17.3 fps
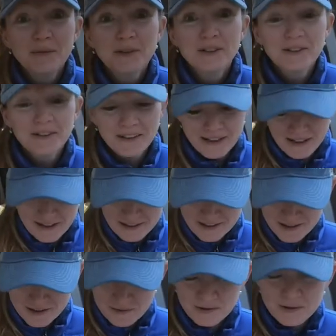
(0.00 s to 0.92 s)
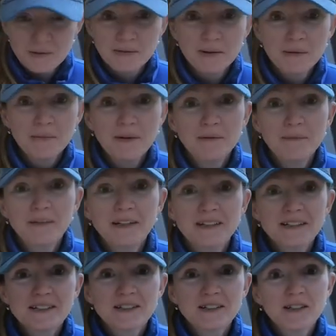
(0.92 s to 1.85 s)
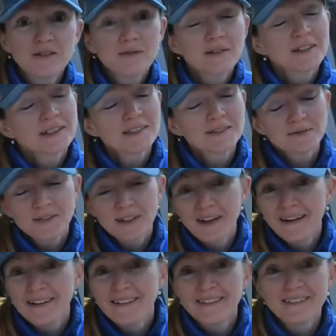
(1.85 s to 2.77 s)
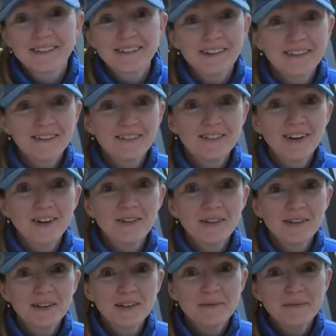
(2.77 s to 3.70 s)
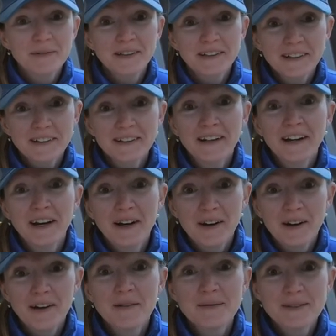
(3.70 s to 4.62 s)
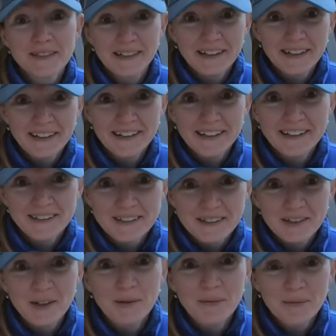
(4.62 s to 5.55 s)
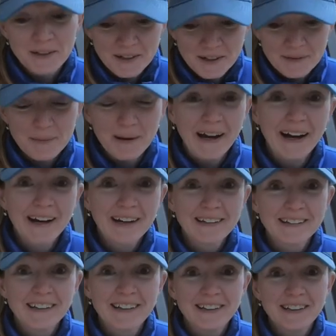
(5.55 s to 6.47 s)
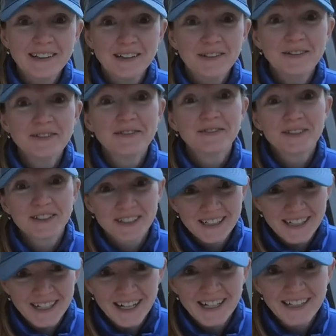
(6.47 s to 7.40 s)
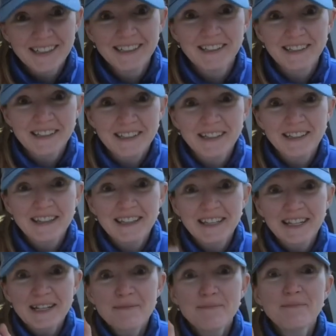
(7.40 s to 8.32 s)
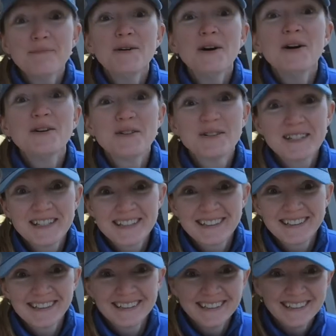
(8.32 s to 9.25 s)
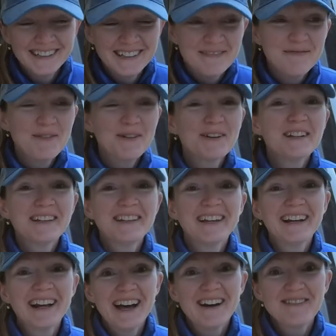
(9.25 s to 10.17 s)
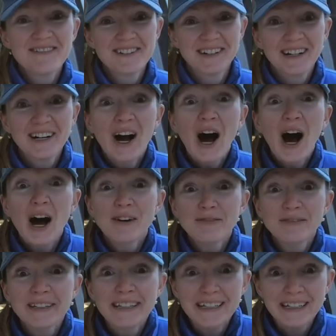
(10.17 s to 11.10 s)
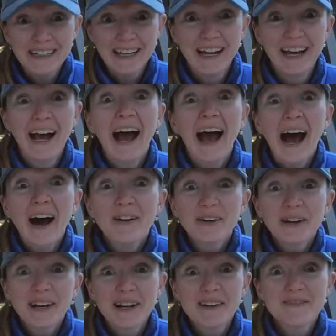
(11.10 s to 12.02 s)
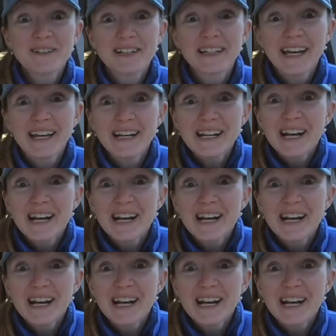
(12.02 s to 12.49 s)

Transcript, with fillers: brew that I just warmed up on my stove, which is fine, there's nothing wrong with it, but you know how upsetting it is to open your pack that you forgot? On this the most important thing ever, beautiful coffee. morning. How could I forget